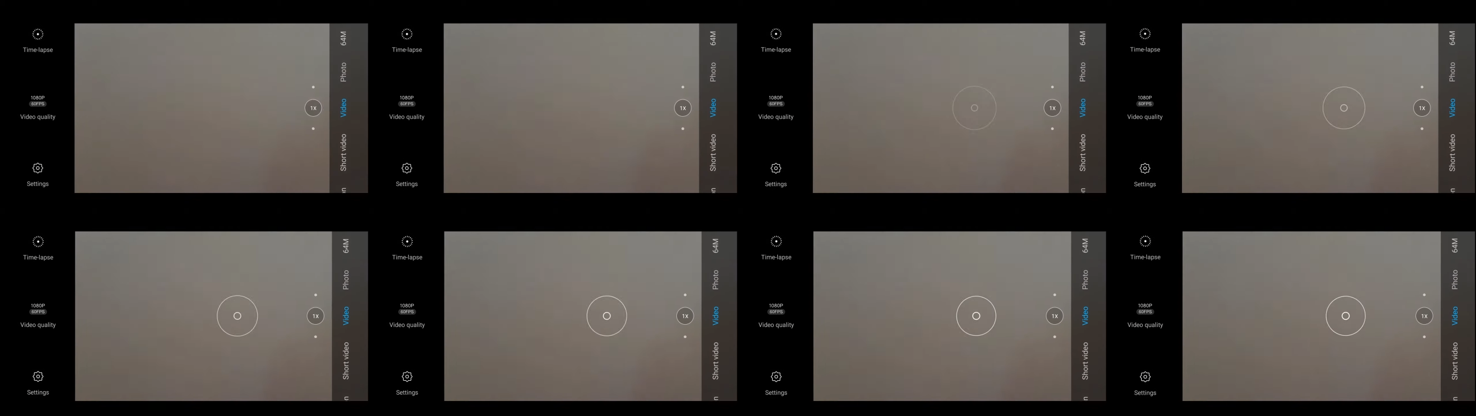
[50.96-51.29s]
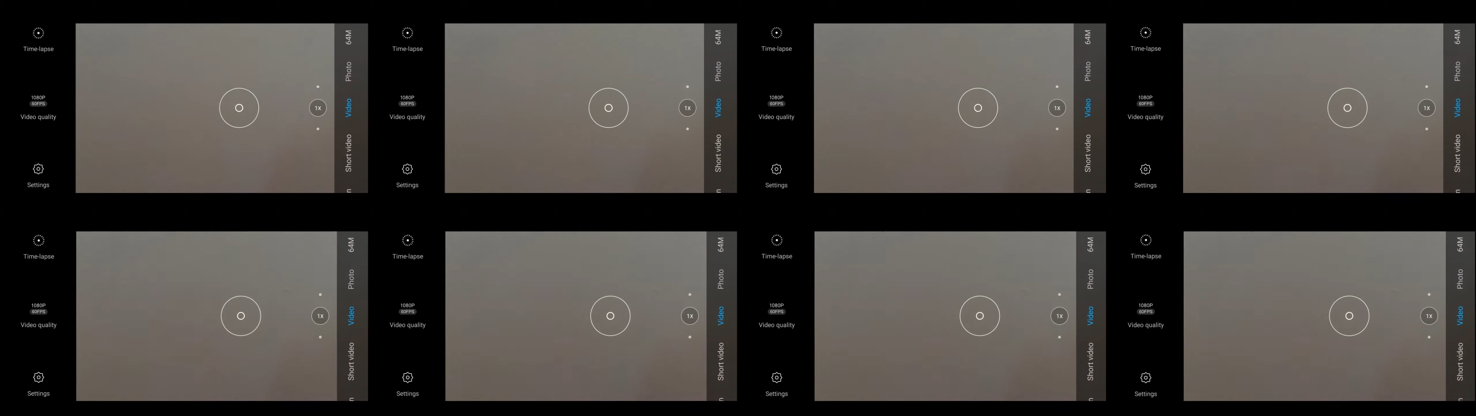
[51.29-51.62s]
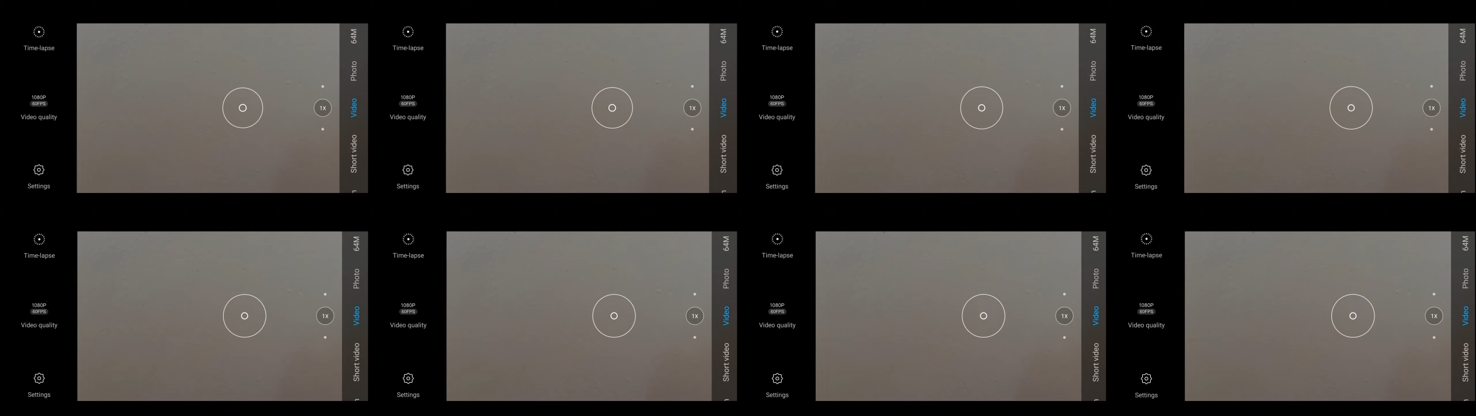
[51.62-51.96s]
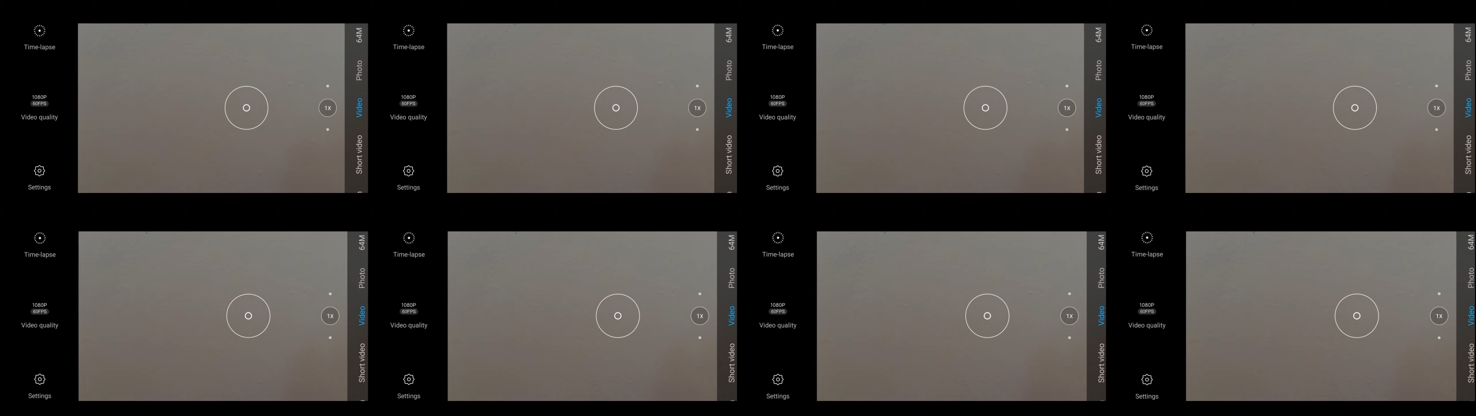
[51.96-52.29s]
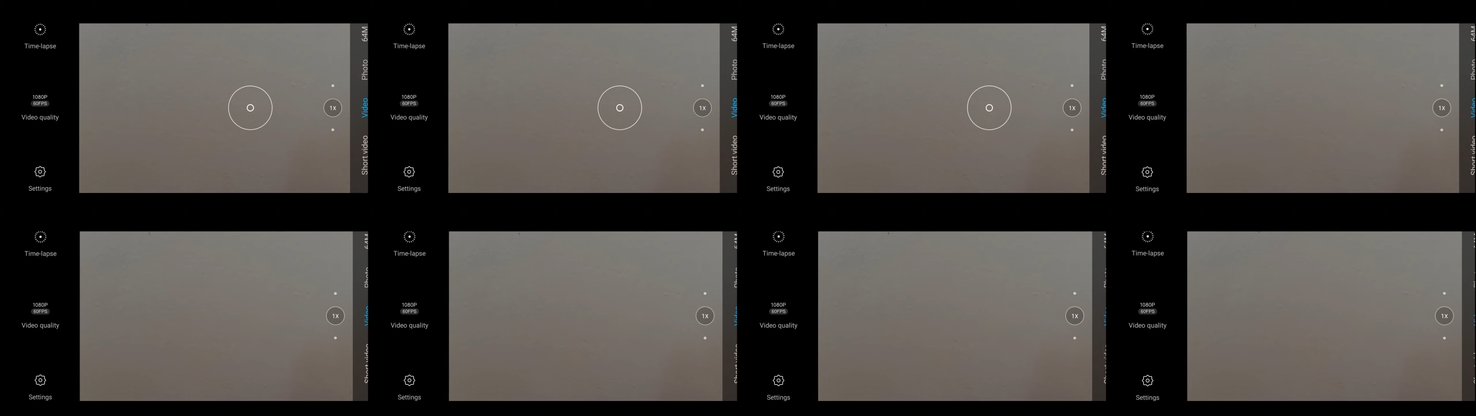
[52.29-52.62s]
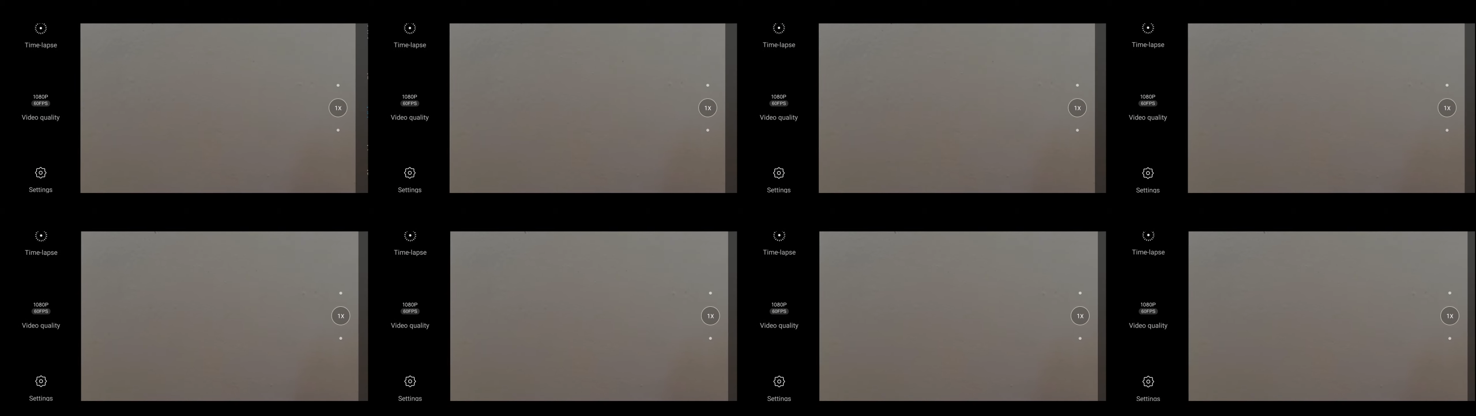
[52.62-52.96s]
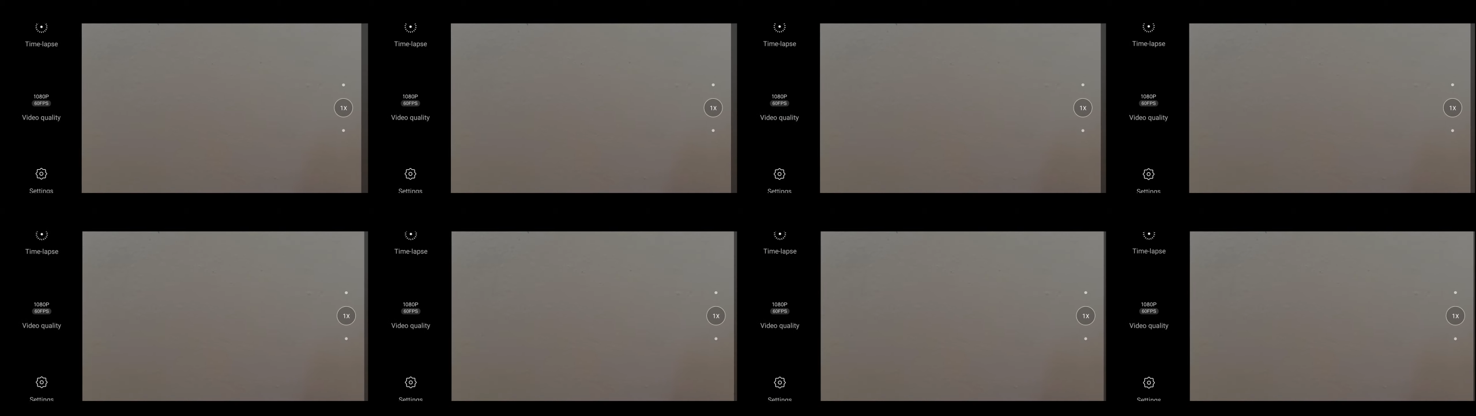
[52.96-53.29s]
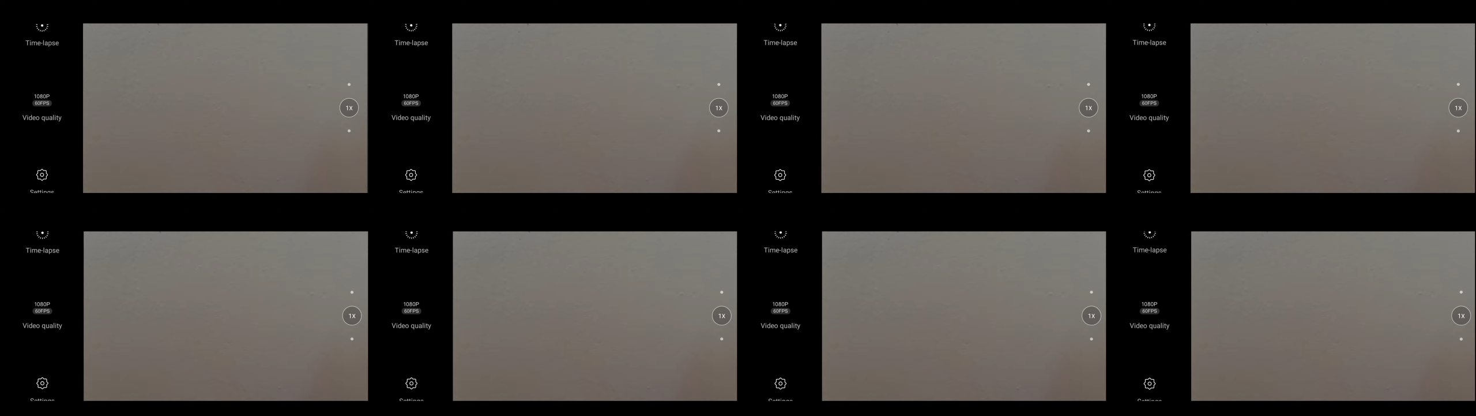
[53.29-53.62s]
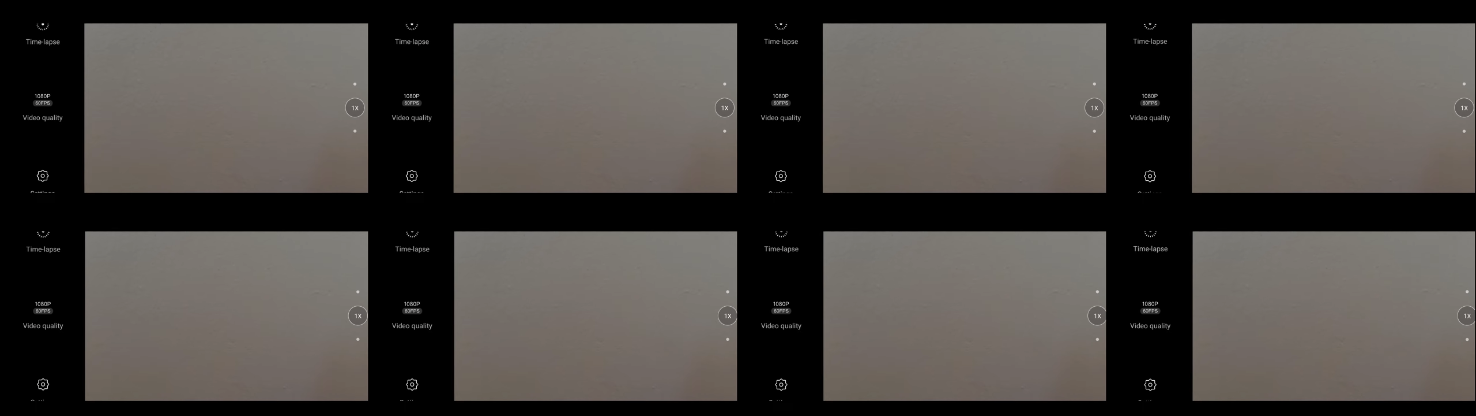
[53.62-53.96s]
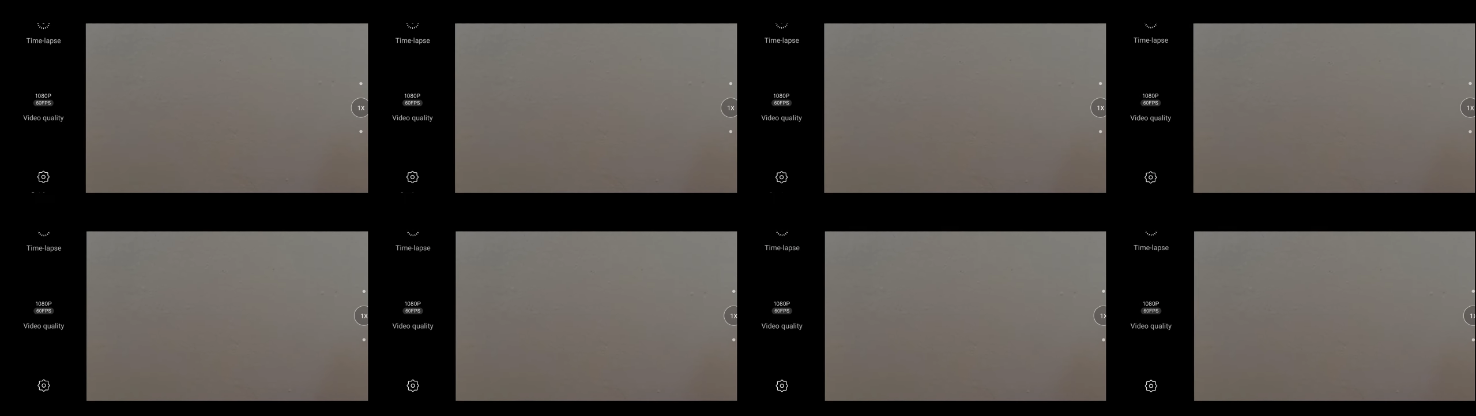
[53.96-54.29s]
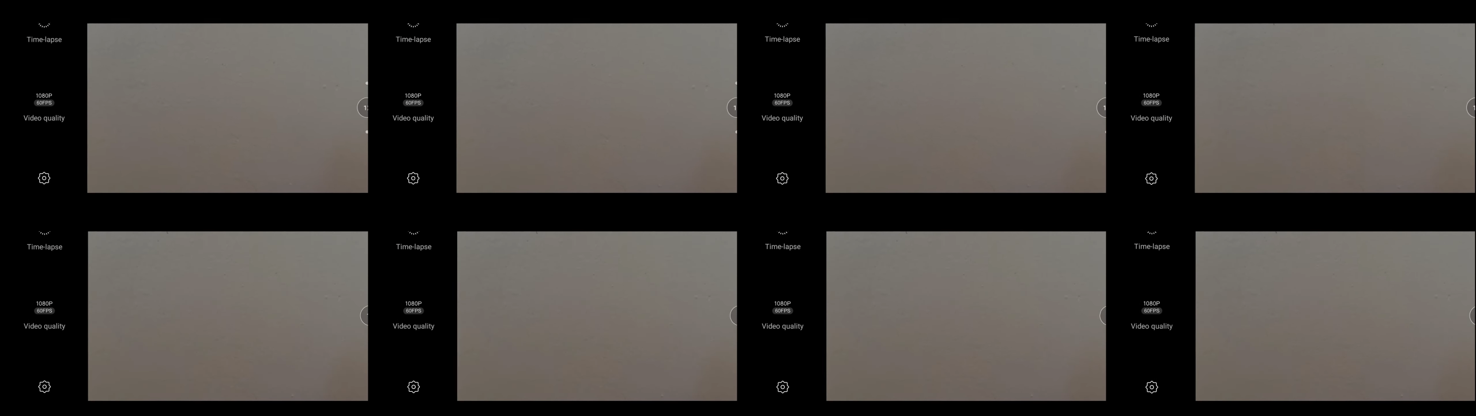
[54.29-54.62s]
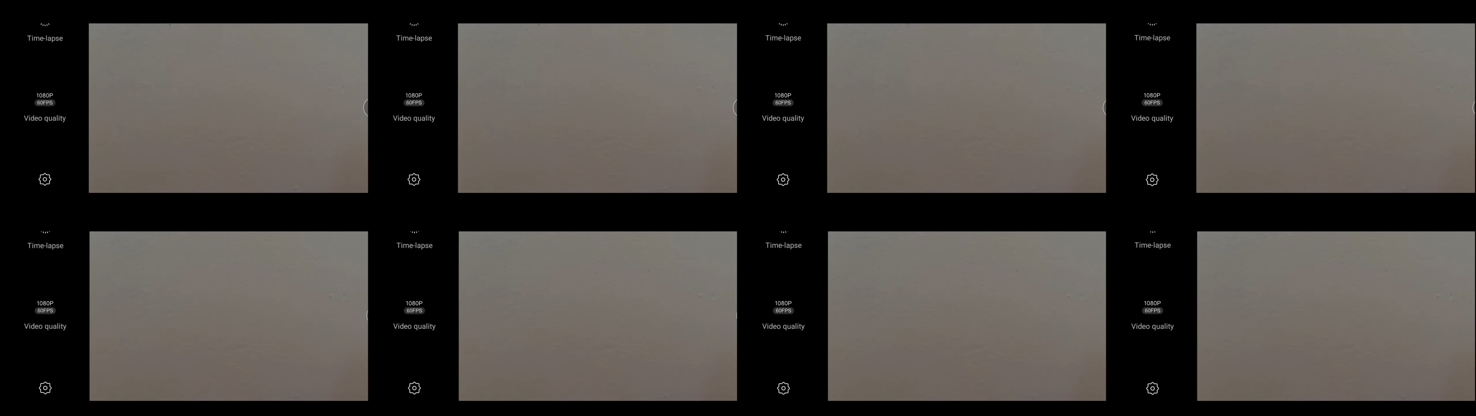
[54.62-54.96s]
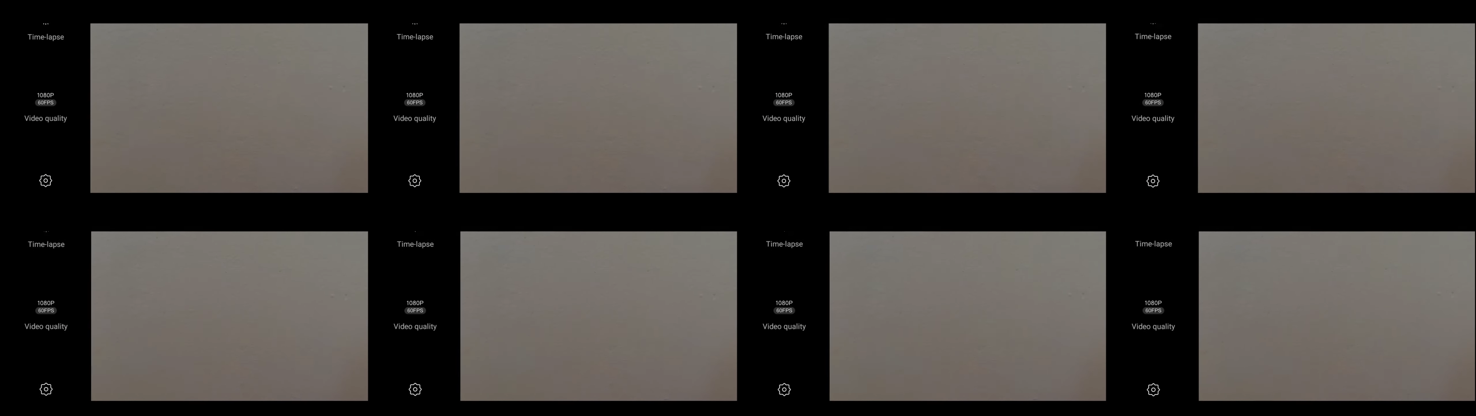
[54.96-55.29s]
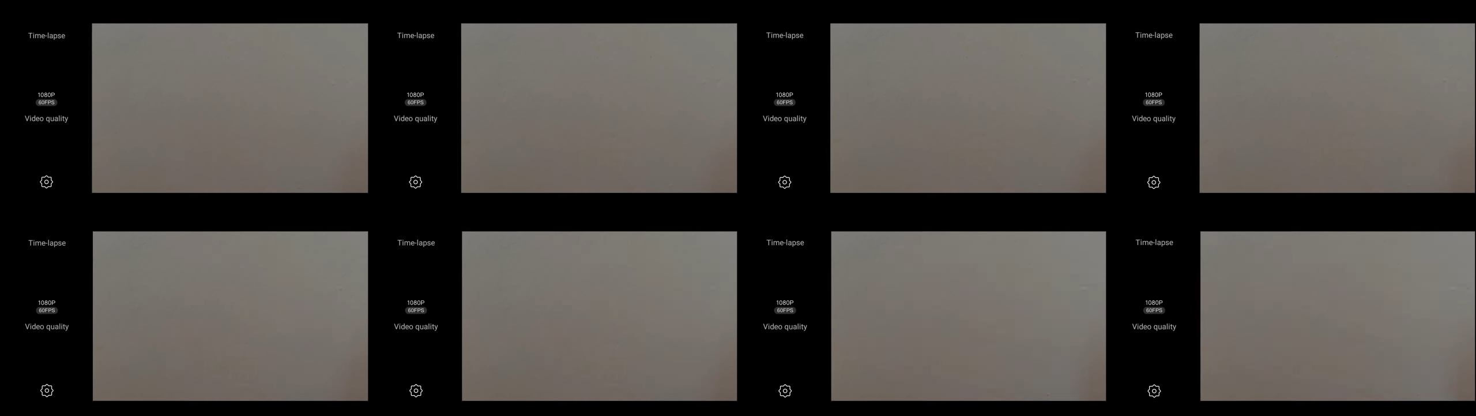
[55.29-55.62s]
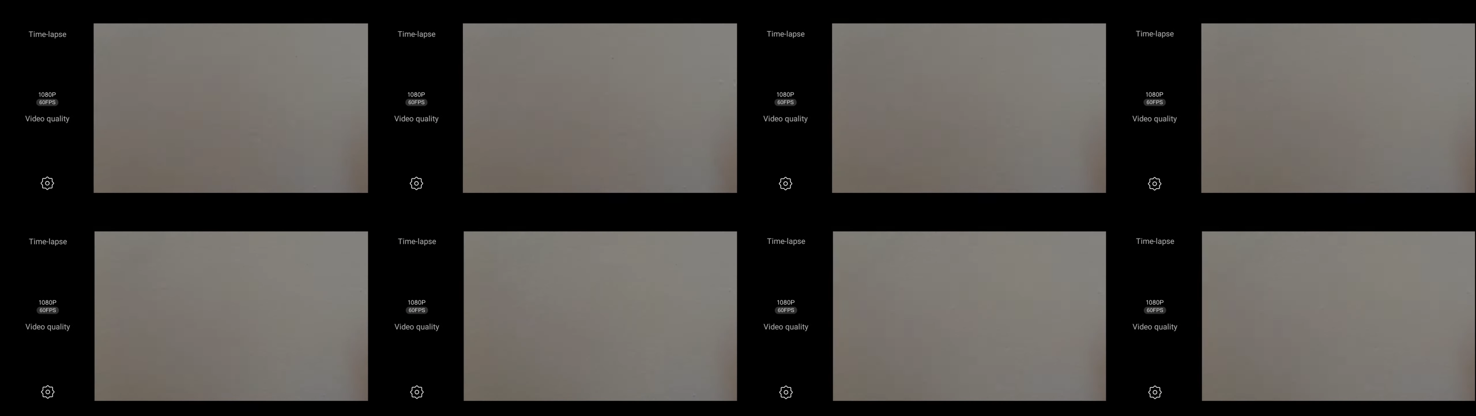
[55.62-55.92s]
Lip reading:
Nobody's mouth can be seen.